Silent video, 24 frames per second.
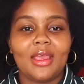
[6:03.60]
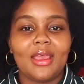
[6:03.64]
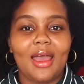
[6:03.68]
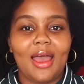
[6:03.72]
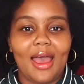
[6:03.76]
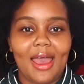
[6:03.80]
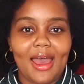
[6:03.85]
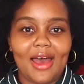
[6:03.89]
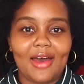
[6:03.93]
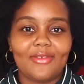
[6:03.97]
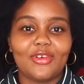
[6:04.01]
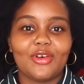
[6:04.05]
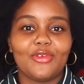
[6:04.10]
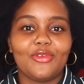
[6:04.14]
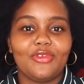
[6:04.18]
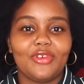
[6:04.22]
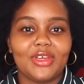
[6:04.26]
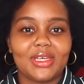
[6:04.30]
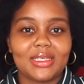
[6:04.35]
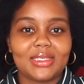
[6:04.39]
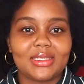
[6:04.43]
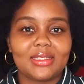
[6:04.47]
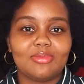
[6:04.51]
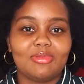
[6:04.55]
I have a
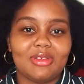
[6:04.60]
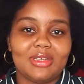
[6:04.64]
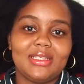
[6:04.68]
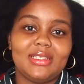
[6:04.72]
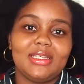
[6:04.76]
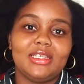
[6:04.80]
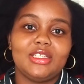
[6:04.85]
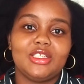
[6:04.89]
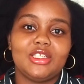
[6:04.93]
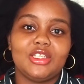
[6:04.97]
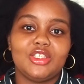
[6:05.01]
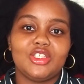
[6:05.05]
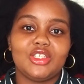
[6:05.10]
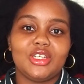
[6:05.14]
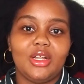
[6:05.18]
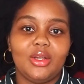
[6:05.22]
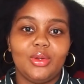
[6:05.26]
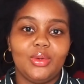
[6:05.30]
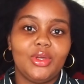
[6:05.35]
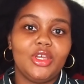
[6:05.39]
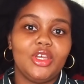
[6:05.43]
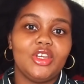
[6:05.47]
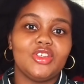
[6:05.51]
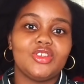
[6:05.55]
fixed percentage
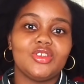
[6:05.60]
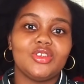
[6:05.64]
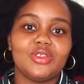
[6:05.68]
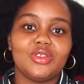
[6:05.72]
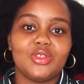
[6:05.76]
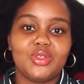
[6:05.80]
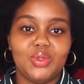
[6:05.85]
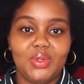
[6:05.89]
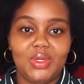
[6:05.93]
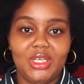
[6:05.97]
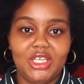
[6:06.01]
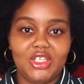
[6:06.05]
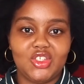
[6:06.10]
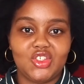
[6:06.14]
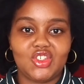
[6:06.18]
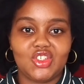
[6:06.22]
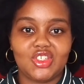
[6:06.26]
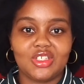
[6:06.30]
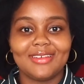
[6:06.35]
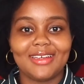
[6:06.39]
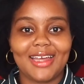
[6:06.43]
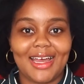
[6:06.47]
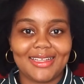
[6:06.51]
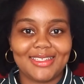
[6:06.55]
allocation to
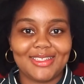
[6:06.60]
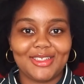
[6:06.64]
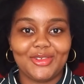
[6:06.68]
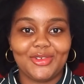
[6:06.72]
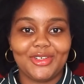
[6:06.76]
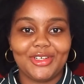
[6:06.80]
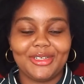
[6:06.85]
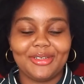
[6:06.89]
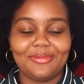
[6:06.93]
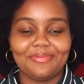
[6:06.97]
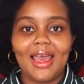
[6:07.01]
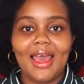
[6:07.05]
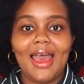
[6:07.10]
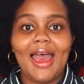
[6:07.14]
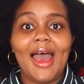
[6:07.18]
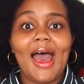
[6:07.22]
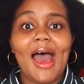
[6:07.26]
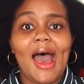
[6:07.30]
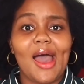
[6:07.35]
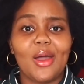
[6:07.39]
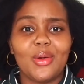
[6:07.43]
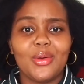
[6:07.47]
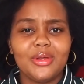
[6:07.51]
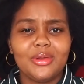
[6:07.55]
each category.
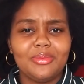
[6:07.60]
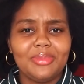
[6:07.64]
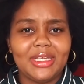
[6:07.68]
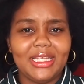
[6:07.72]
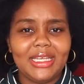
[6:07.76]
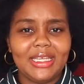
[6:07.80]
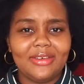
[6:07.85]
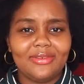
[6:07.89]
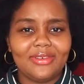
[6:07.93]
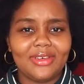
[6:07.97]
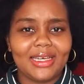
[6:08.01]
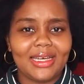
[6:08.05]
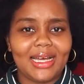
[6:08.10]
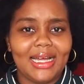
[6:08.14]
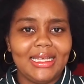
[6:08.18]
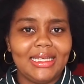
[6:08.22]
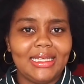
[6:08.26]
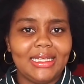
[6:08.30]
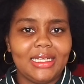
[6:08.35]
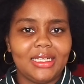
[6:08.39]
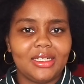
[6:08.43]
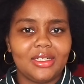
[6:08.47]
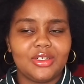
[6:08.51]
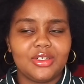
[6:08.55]
I will be leaving a
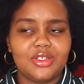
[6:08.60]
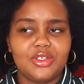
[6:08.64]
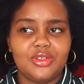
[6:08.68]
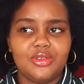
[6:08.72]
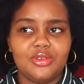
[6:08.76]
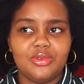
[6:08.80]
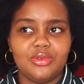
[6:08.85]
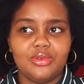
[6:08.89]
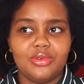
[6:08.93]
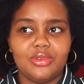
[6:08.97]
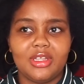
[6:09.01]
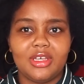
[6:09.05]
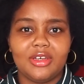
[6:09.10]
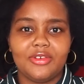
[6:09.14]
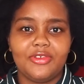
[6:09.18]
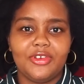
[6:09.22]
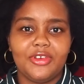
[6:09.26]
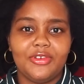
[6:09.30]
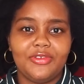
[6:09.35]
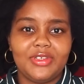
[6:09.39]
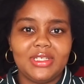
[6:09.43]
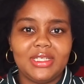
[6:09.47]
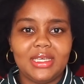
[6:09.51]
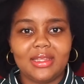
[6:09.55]
link to the
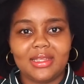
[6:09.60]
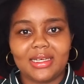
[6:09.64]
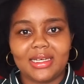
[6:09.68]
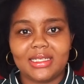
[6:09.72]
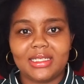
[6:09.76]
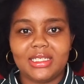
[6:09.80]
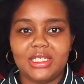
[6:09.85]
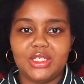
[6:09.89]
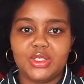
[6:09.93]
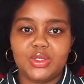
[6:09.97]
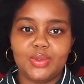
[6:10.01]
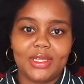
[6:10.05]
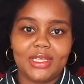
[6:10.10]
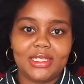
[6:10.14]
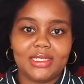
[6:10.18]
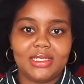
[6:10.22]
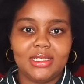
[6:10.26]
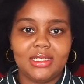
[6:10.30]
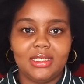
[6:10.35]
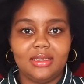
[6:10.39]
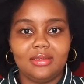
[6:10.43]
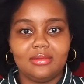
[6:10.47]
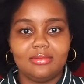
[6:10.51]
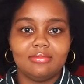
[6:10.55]

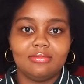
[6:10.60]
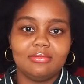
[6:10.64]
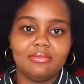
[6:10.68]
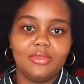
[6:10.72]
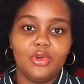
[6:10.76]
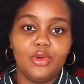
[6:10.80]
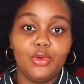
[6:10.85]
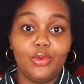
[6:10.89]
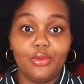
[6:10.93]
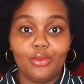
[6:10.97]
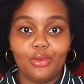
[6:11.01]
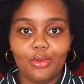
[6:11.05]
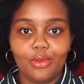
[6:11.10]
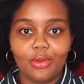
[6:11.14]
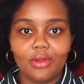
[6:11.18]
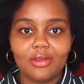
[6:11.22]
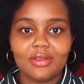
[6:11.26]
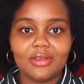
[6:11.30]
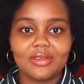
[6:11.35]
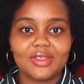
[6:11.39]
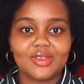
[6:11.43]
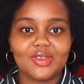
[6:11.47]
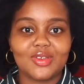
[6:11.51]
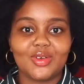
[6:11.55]
50-30-20
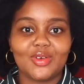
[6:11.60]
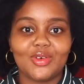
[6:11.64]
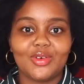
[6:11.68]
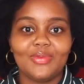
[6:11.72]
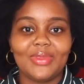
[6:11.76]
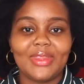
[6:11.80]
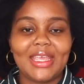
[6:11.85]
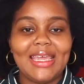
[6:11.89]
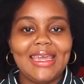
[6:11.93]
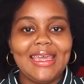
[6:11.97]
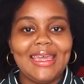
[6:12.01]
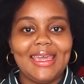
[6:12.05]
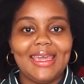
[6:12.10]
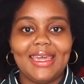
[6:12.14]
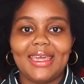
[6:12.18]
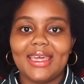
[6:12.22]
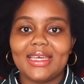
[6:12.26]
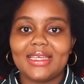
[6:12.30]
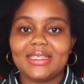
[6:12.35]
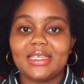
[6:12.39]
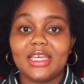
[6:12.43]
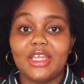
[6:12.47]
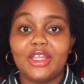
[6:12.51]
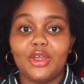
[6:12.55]
rule, so in
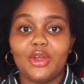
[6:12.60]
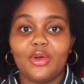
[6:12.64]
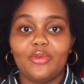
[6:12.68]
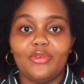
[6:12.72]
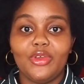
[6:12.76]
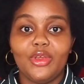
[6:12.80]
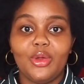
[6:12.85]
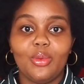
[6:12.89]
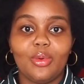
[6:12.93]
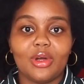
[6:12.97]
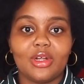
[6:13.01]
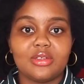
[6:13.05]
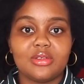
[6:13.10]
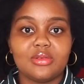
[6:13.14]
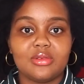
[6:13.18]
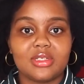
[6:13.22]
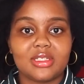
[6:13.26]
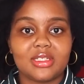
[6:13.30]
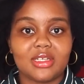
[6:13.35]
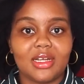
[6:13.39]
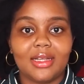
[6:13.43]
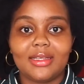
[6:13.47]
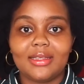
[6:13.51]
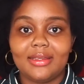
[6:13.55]
case any of you want to
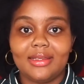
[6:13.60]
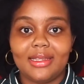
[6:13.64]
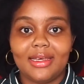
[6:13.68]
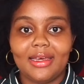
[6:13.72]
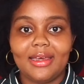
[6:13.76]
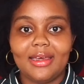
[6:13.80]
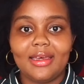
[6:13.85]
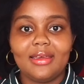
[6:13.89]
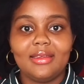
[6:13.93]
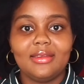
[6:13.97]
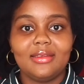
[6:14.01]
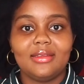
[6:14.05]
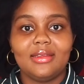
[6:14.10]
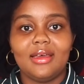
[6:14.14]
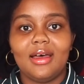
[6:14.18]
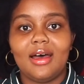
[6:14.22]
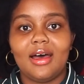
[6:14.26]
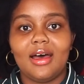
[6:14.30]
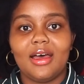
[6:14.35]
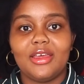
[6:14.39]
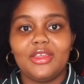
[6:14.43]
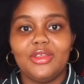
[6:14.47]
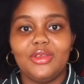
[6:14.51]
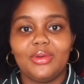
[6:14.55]
start there,
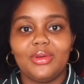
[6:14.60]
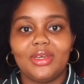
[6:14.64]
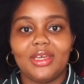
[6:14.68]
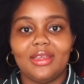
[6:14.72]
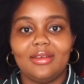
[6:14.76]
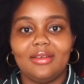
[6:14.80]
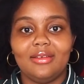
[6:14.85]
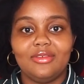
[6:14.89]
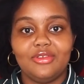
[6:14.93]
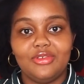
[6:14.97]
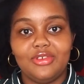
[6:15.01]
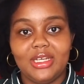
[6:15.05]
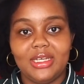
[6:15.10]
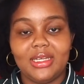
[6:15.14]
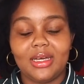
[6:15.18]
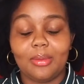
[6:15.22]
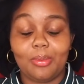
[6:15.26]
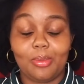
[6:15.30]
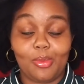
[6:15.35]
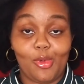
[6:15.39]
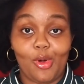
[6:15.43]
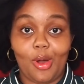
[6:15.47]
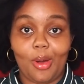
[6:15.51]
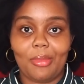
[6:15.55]
you can read
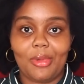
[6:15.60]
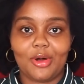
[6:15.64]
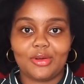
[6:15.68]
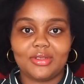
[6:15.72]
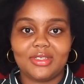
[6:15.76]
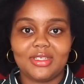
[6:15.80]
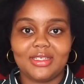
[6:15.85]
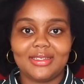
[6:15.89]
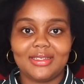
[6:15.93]
up more about